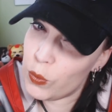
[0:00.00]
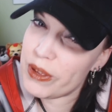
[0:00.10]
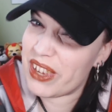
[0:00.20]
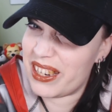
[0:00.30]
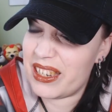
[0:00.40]

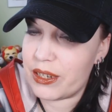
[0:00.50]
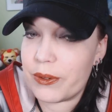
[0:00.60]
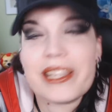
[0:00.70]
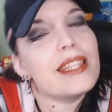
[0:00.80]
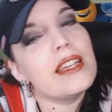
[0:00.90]
we've got to deal
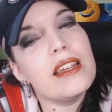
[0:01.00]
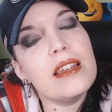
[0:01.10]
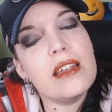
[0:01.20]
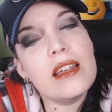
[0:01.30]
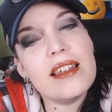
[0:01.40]
with.
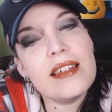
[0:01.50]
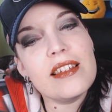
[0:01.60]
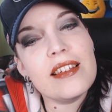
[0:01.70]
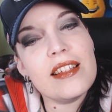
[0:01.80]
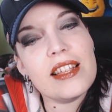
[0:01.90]

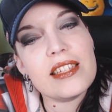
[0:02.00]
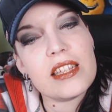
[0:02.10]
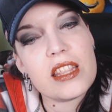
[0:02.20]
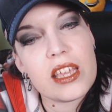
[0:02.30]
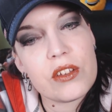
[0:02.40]
Let's
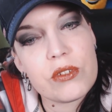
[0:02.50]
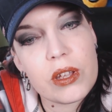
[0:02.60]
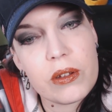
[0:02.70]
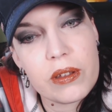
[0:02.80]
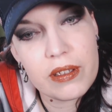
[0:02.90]
hit the
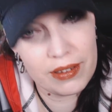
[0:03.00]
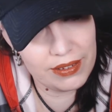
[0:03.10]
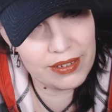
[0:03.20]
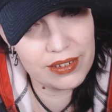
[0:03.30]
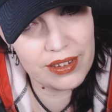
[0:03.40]
intro,
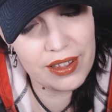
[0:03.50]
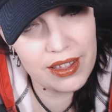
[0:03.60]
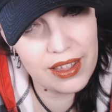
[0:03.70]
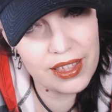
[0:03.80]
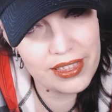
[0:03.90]

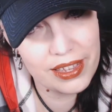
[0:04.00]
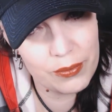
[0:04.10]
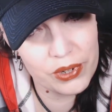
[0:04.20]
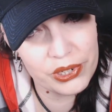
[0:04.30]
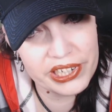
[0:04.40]
and
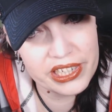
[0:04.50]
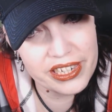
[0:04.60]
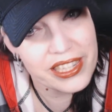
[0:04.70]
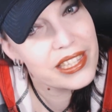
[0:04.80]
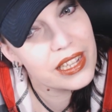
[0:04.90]
then we're going to
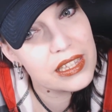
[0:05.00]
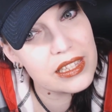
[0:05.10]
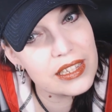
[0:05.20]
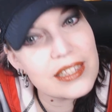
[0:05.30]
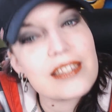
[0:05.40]
discuss
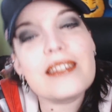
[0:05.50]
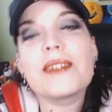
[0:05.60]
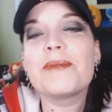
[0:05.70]
this.